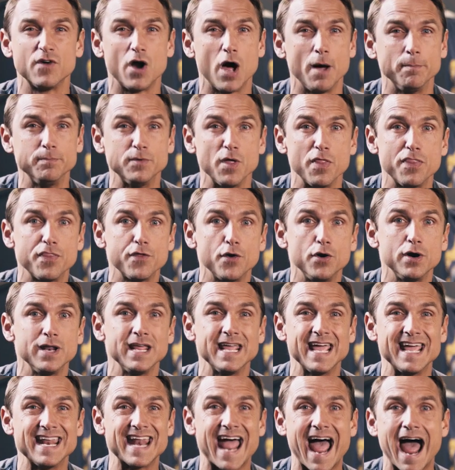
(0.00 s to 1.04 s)
for up to
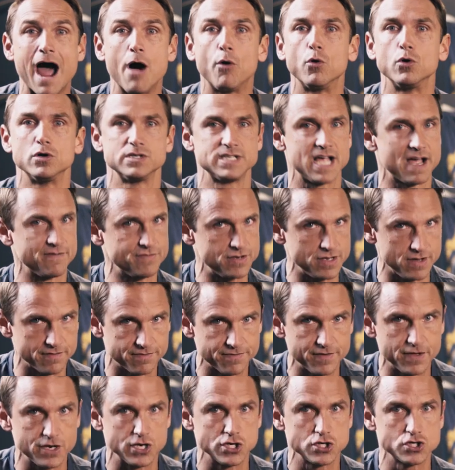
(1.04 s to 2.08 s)
38 hours after you
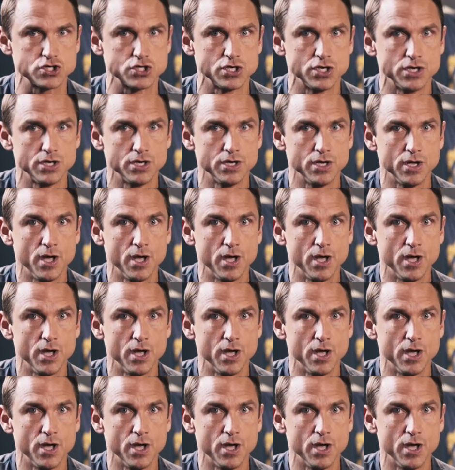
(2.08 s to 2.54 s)
finish,